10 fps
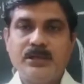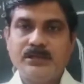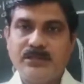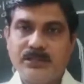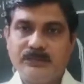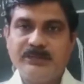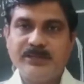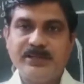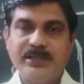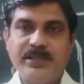Double
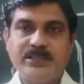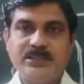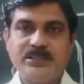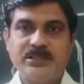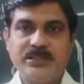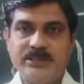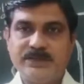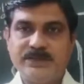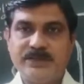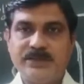fertilization is
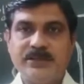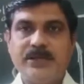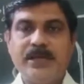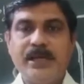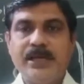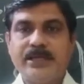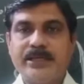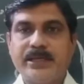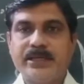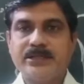the
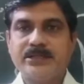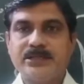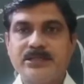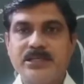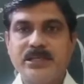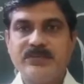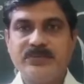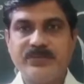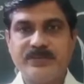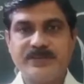characteristic
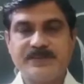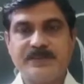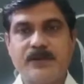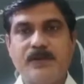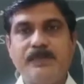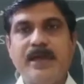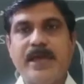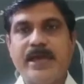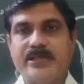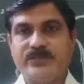features of
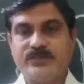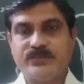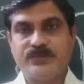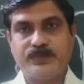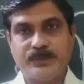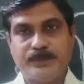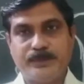angiosperm.